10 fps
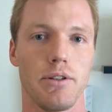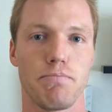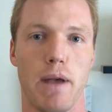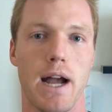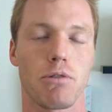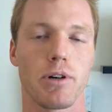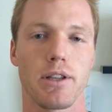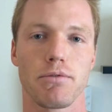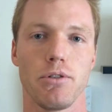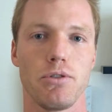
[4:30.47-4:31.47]
powering
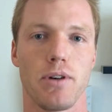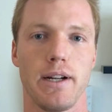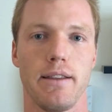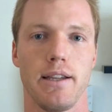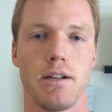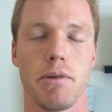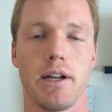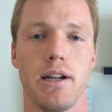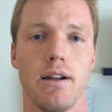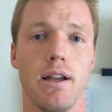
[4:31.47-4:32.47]
through trying to think
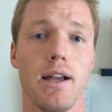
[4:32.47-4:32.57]
about it,